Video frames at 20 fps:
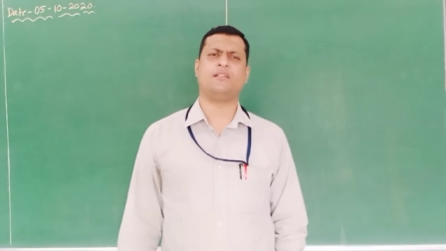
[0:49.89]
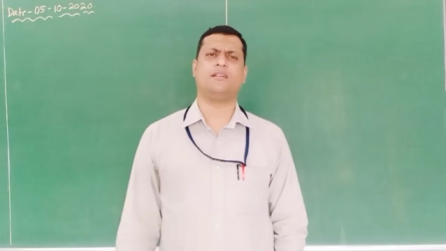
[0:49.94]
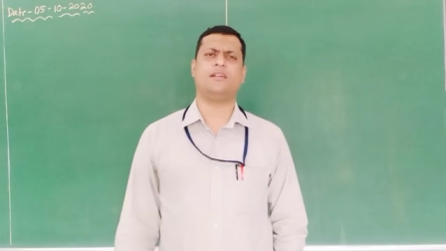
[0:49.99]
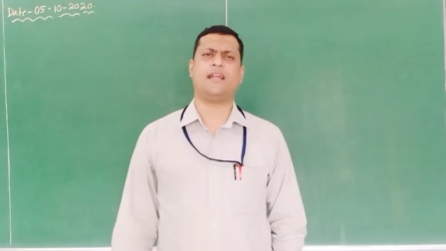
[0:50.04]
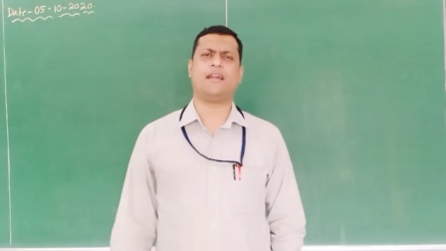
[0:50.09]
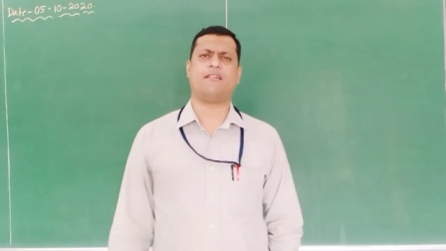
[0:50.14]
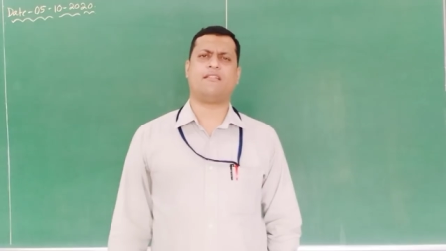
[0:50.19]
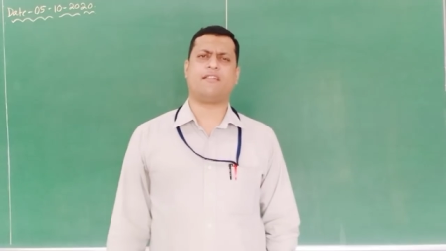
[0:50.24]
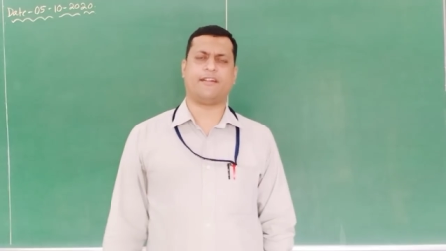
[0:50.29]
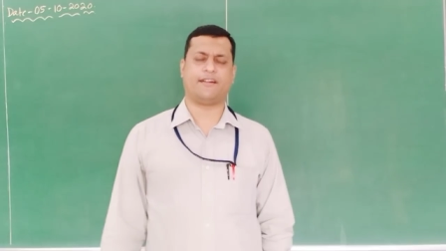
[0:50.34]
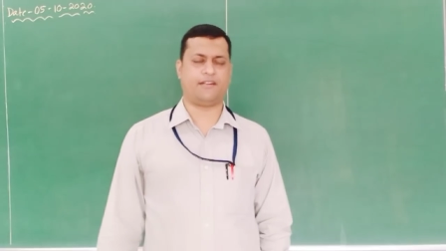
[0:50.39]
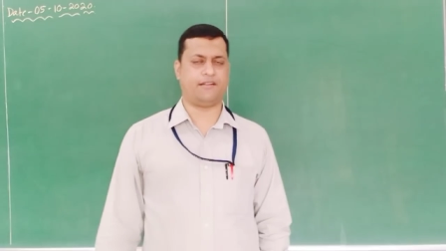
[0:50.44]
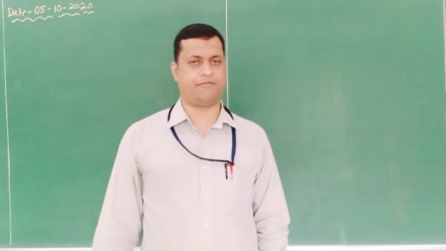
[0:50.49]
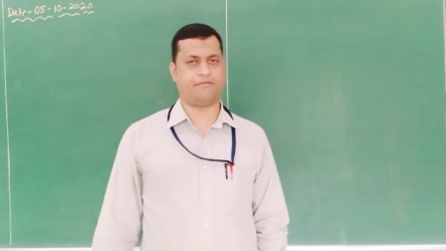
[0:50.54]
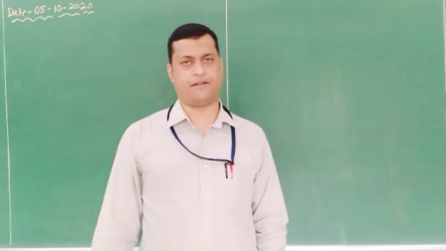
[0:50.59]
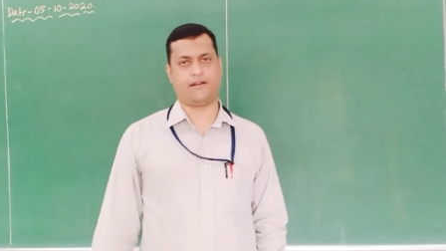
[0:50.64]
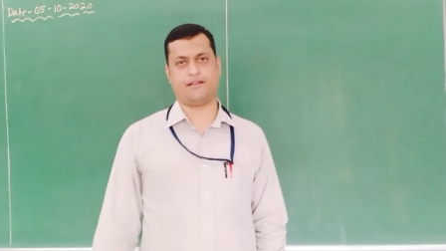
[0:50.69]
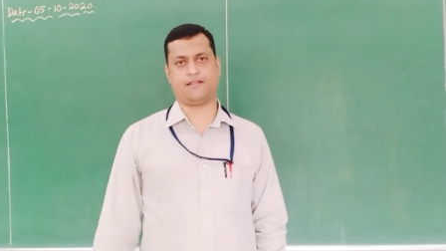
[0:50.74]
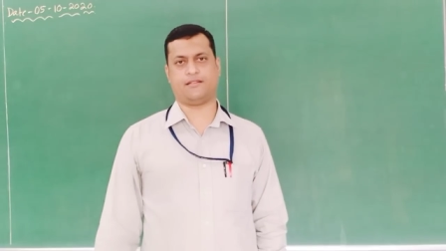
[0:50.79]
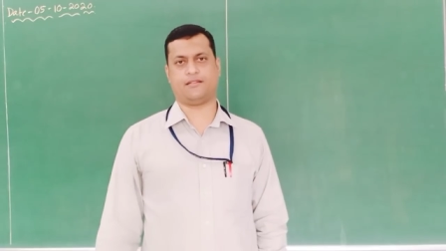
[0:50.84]
diode
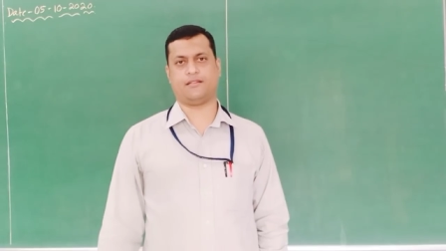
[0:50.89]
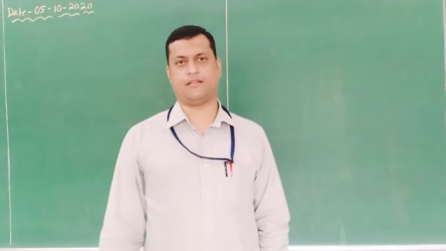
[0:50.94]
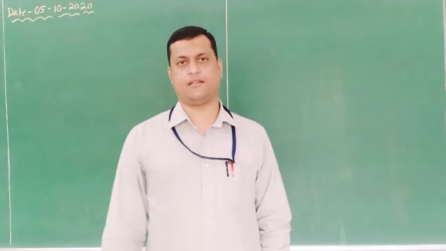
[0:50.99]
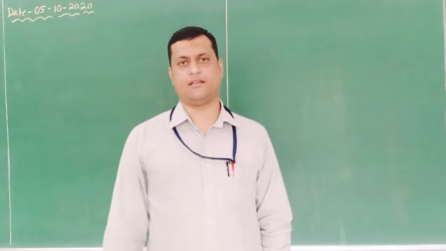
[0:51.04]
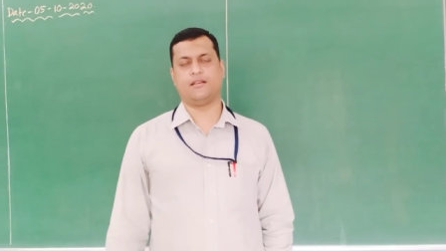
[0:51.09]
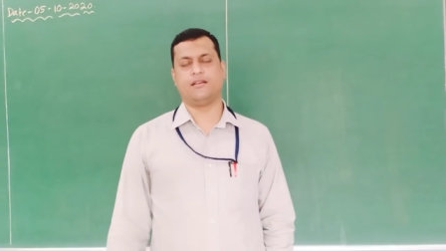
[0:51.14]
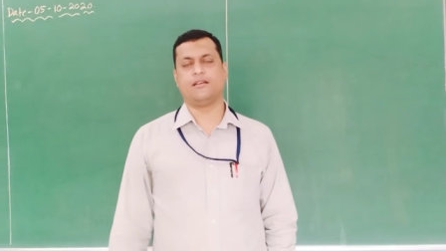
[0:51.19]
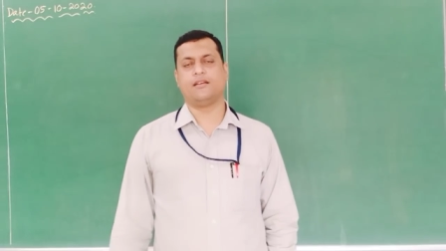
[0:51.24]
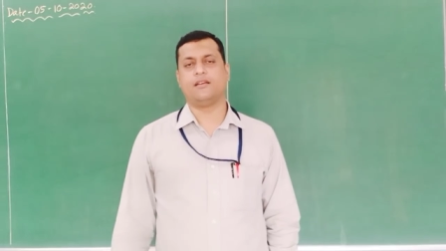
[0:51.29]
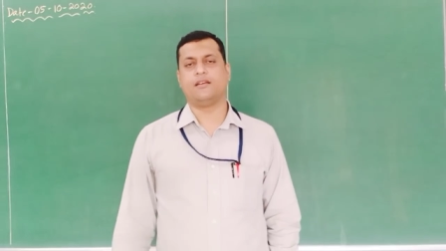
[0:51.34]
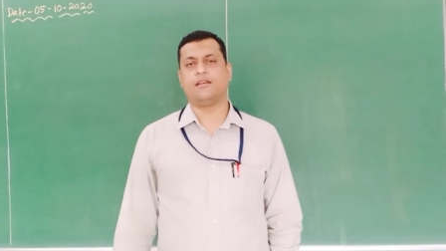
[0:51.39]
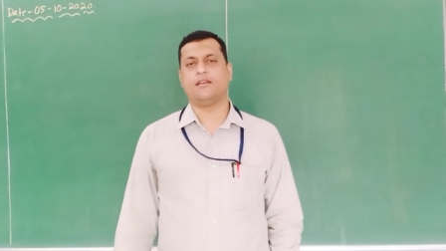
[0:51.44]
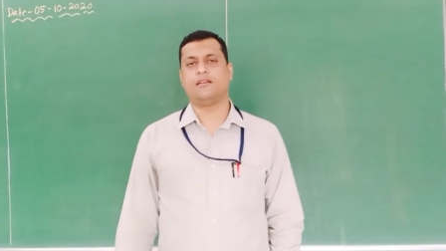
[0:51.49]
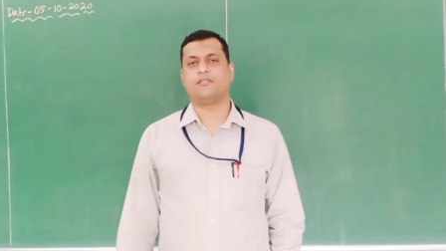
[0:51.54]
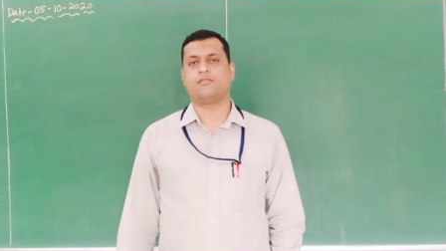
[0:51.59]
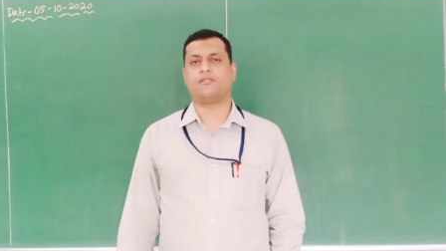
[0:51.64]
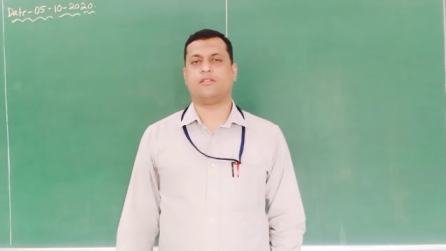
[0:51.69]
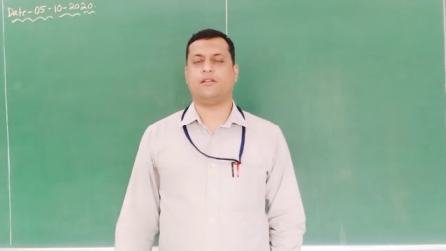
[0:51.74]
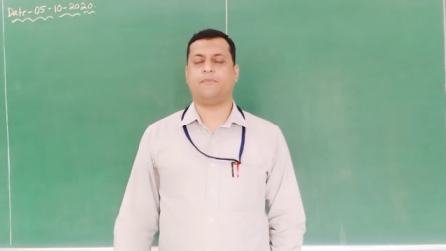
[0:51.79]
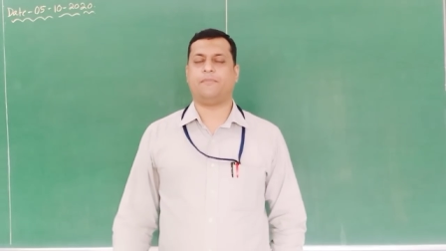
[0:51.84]
rectifiers.
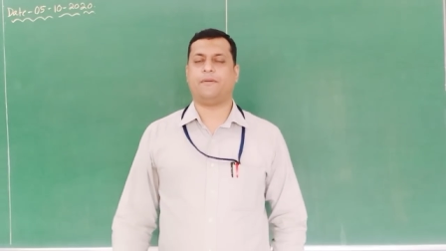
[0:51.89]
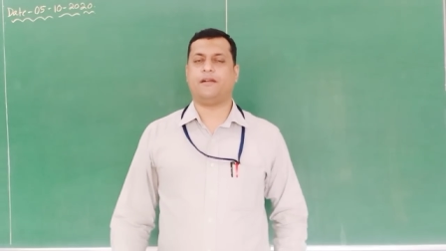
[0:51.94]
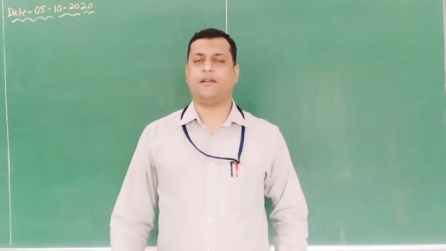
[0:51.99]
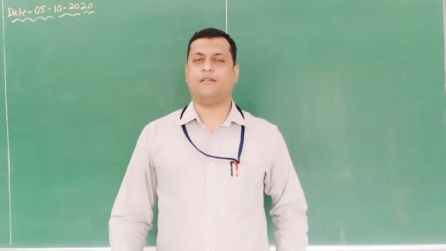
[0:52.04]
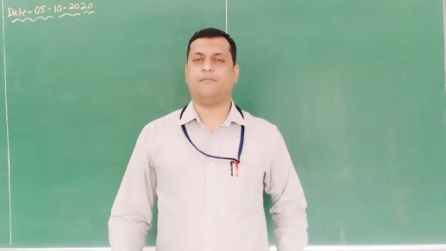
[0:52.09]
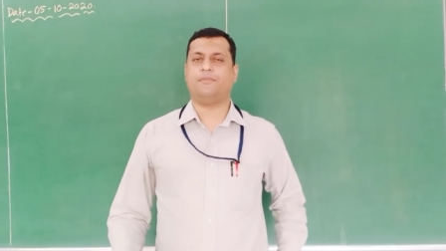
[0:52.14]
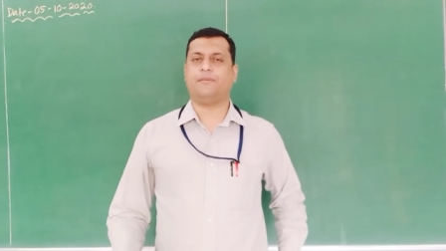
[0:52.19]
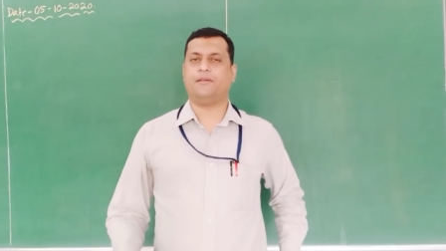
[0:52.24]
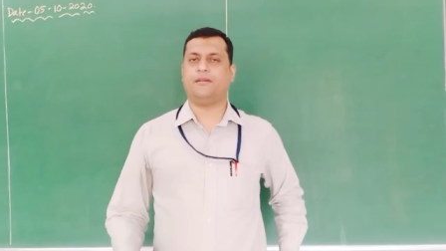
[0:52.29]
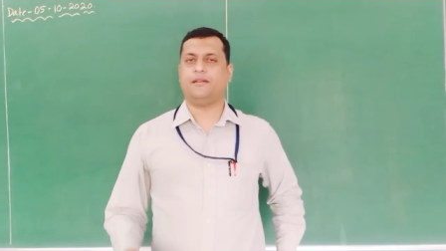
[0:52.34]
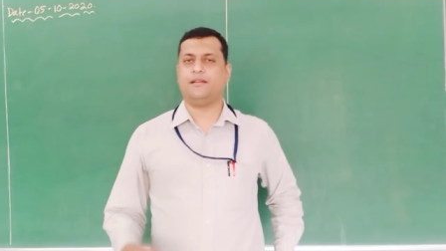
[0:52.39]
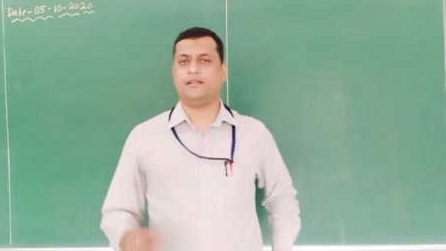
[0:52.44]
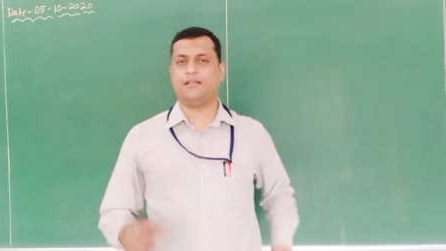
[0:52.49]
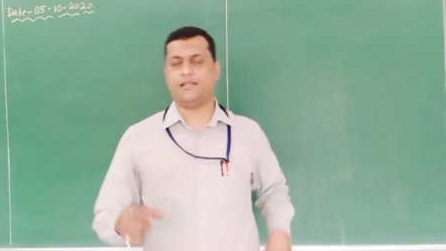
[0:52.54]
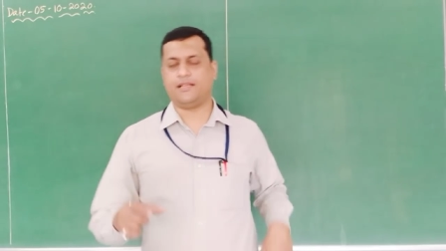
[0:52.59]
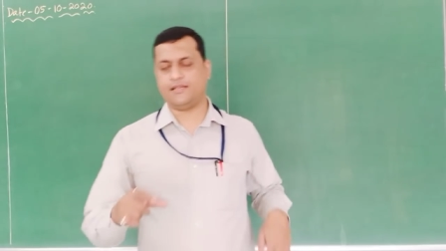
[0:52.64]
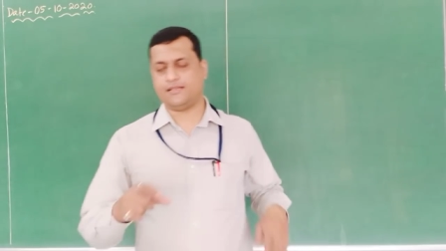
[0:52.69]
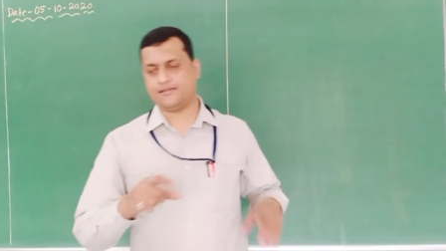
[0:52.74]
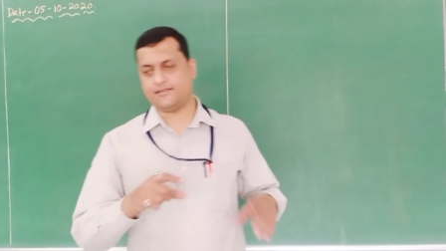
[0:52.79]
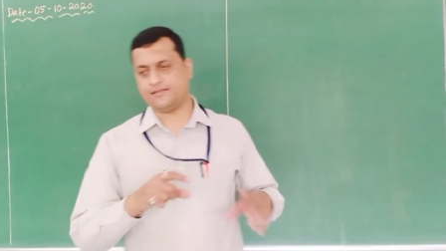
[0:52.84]
So depend upon
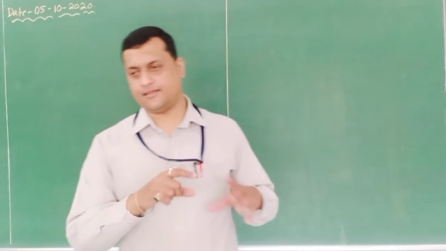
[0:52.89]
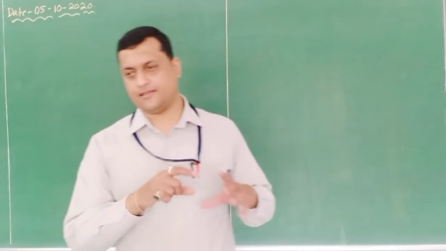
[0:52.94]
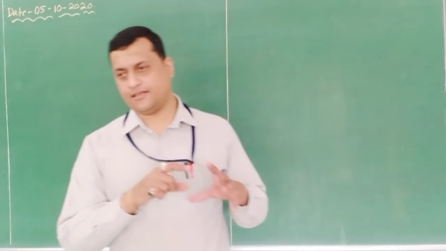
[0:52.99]
these